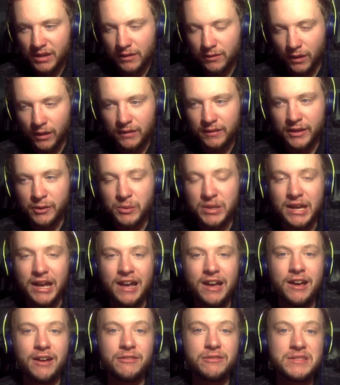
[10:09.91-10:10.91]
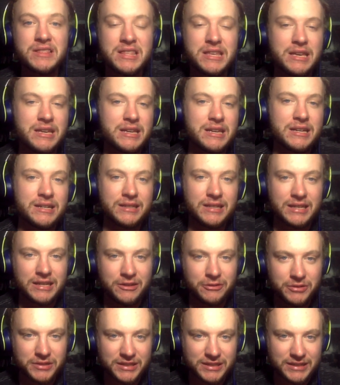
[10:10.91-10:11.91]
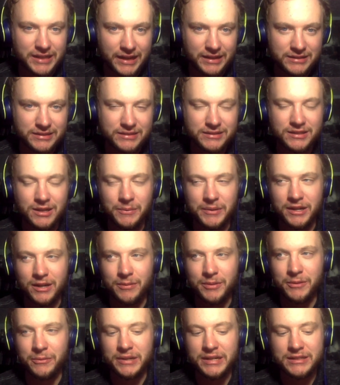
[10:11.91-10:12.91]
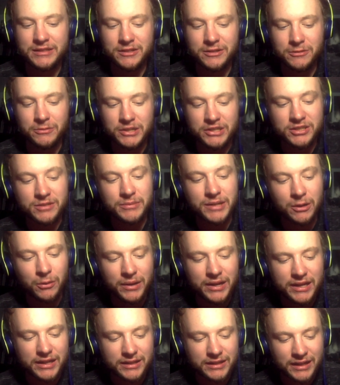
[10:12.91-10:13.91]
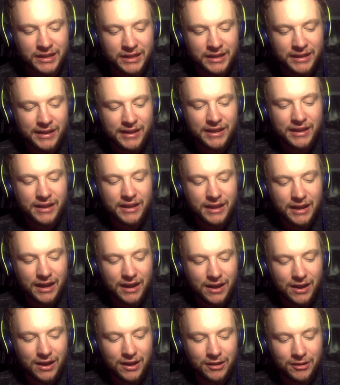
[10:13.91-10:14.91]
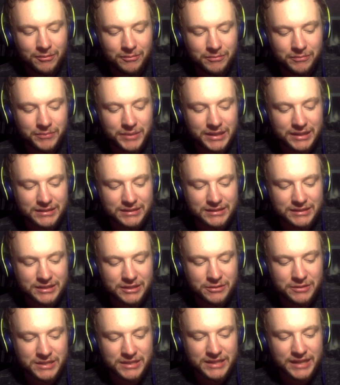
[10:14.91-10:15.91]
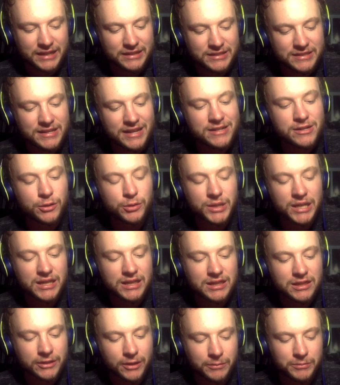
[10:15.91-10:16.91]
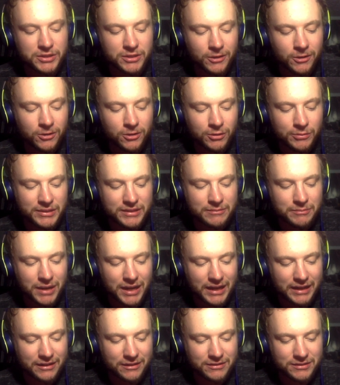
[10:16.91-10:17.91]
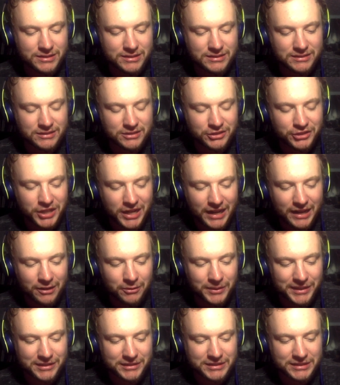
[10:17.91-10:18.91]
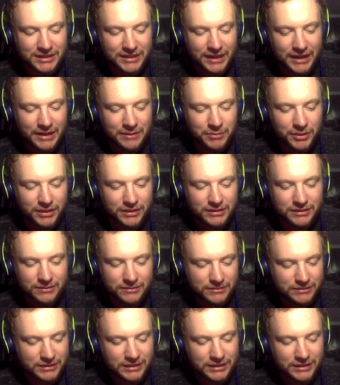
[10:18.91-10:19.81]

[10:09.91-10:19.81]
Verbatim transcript: Luckily we have the, the Houston Texans coming up in week two, which should be a win. Um, because it's the Houston Texans. I know they thumped Urban Meyer's Jaguars today, but